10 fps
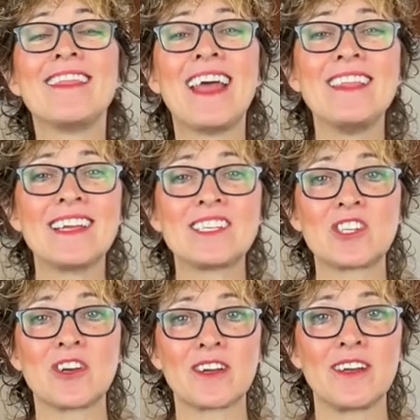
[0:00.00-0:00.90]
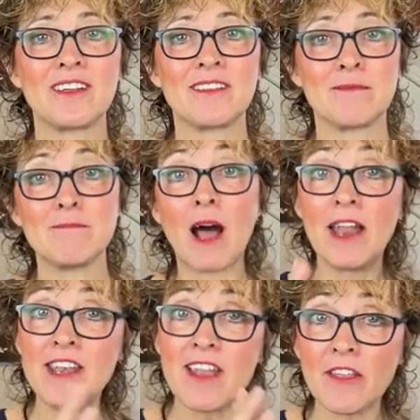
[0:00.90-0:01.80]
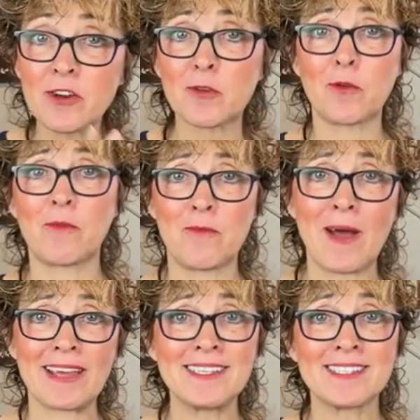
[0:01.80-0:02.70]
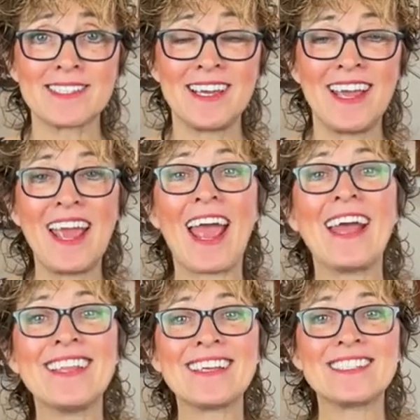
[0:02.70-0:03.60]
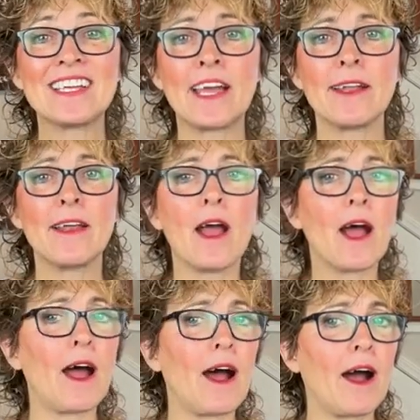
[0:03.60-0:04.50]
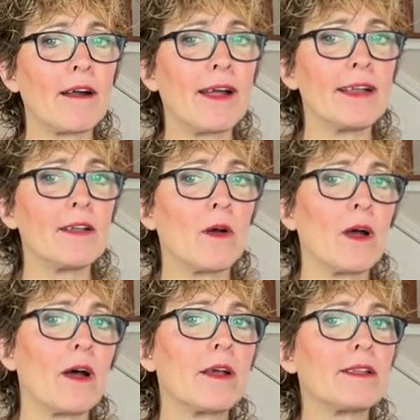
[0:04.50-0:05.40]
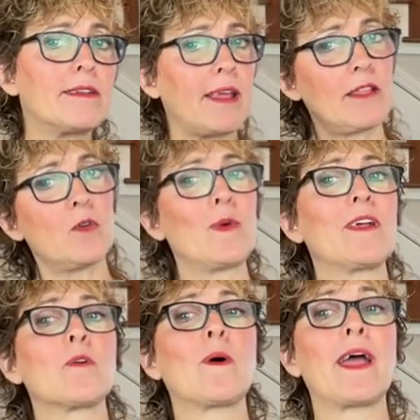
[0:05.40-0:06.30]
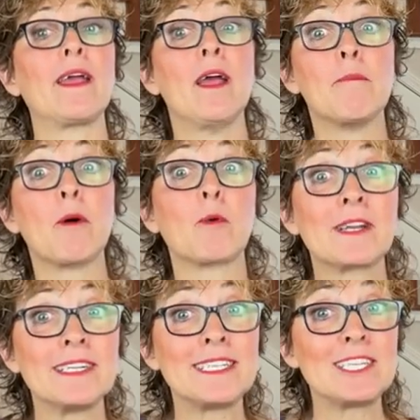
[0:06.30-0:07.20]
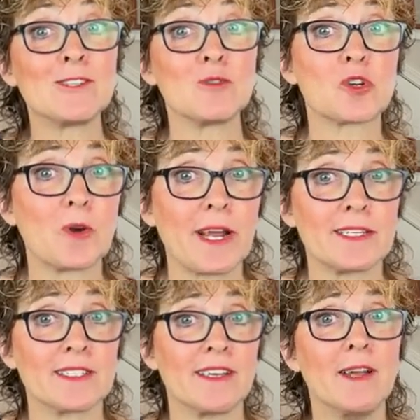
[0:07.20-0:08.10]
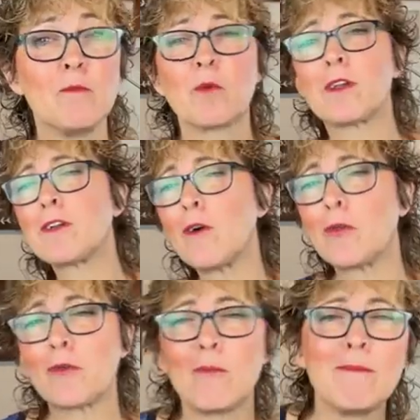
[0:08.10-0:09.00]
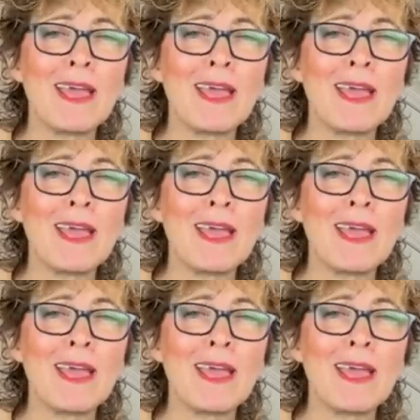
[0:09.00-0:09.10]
Then they took another group of mice and they said, all right, take the wheel away, but we're going to teach them tricks. We're going to go through